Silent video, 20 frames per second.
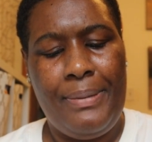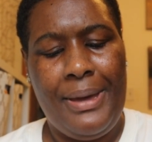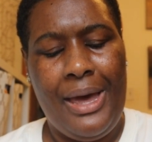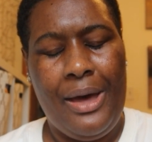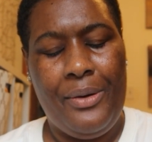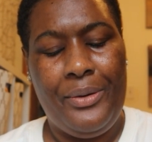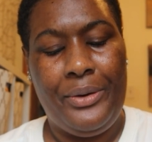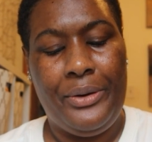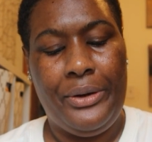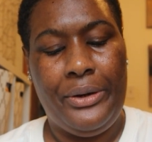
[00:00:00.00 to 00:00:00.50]

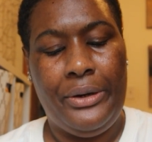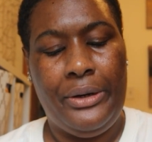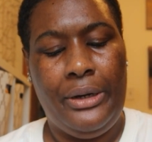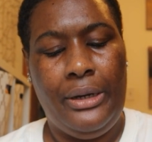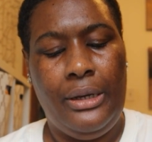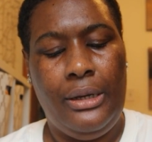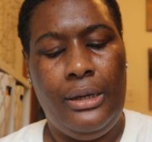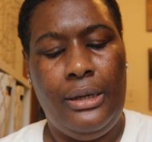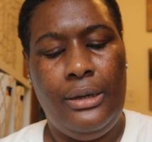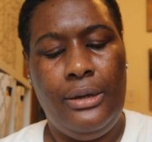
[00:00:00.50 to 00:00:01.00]
Powder
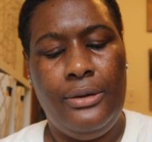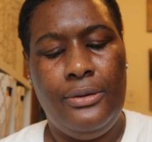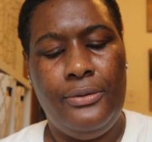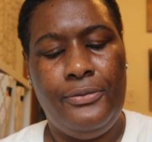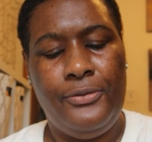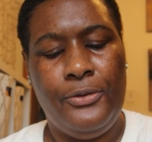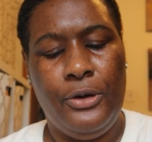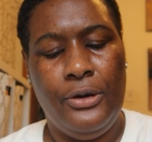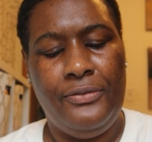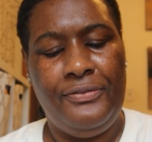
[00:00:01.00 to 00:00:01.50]

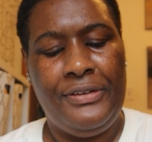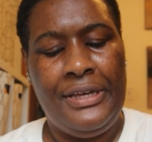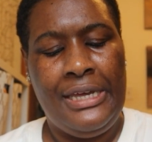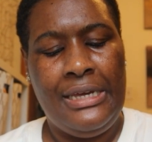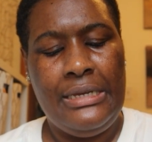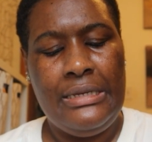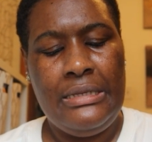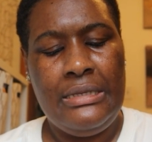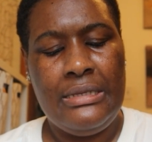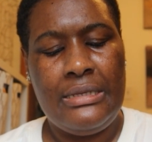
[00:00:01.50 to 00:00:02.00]
for a
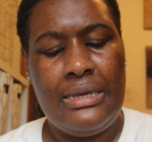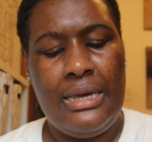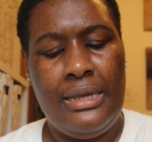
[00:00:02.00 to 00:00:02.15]
face.